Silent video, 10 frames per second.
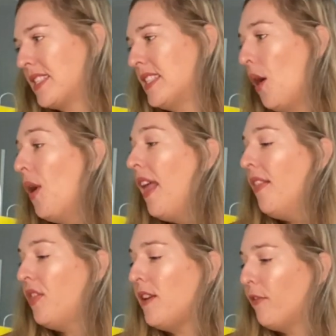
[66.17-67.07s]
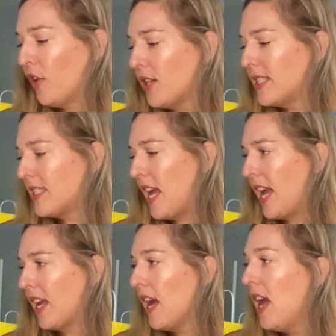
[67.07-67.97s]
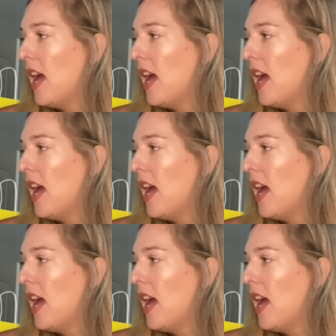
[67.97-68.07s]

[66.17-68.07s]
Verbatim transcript: So the first thing